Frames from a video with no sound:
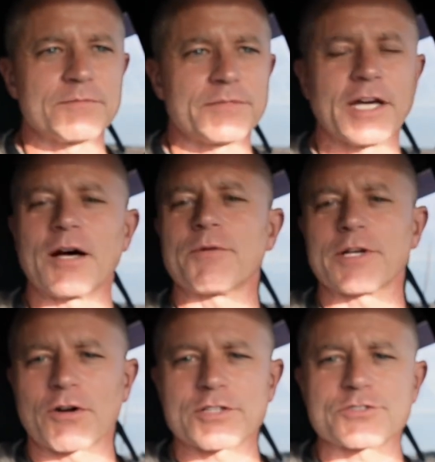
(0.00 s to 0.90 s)
Yeah, we
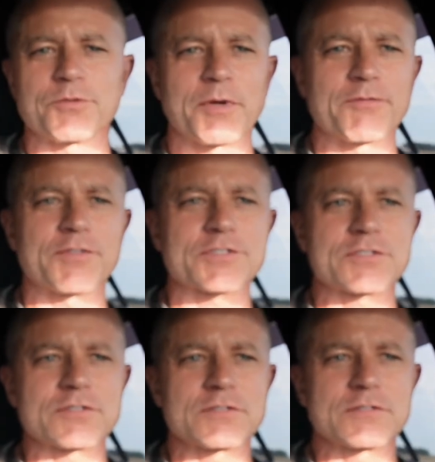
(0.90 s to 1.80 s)
crossed through
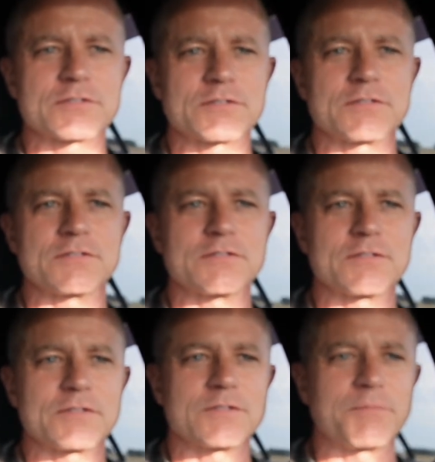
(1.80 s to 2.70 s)
Memphis.
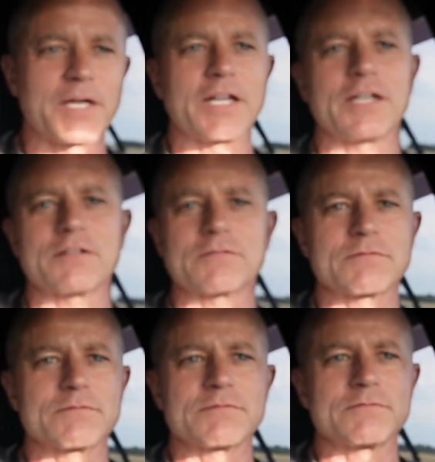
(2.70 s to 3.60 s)
Meaning
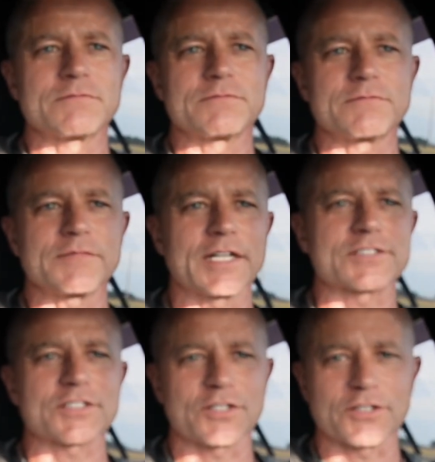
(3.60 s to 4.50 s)

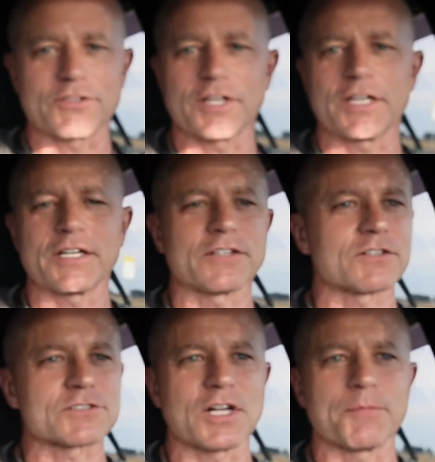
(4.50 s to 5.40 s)
that's a good thing, and
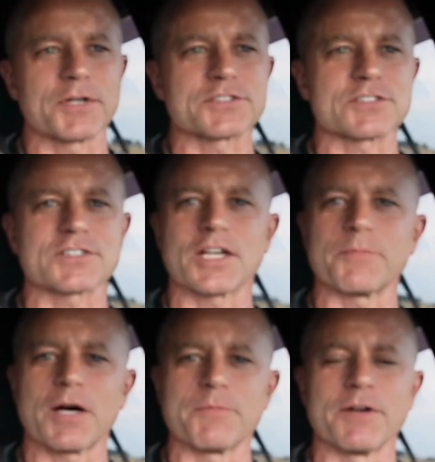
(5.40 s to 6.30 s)
there's not much to say
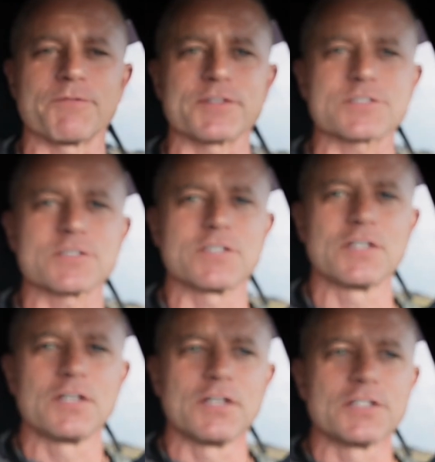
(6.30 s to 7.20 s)
about Memphis.
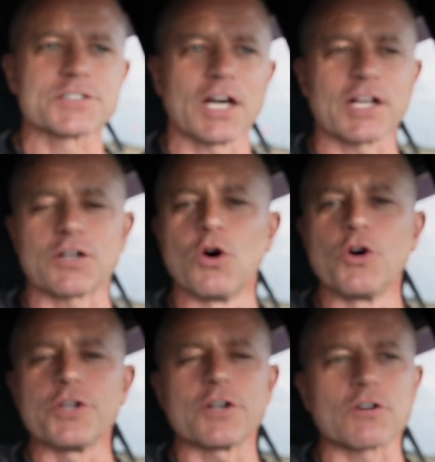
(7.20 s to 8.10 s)
It's kind of
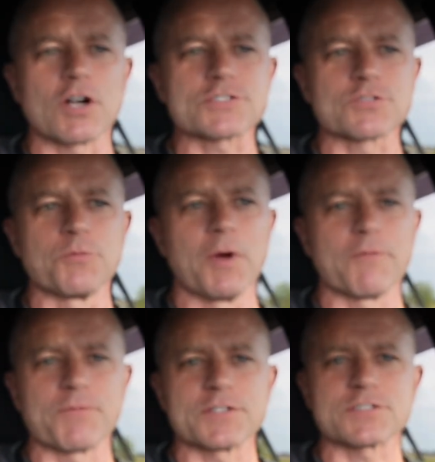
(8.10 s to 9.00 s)
cool, you can cross through
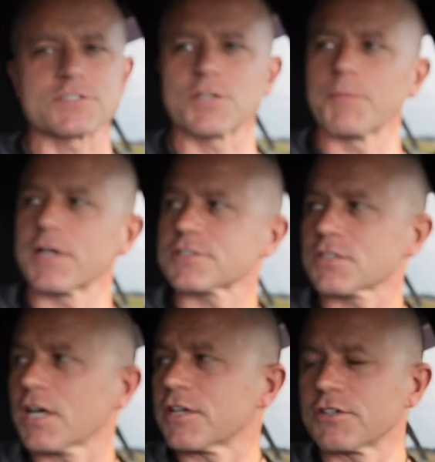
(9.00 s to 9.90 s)
Memphis and 10 minutes
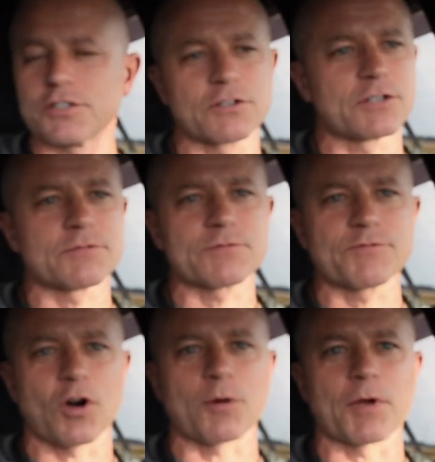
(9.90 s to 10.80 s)
later you're in
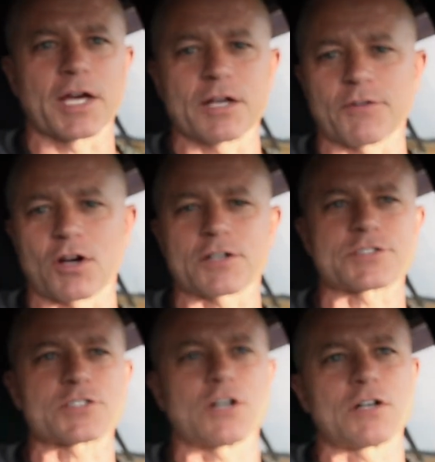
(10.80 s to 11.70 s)
farmland of
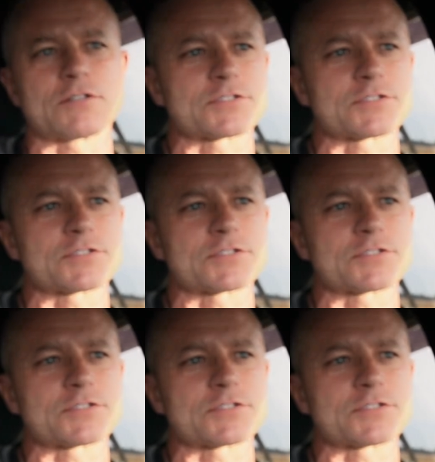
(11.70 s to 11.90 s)
Arkansas.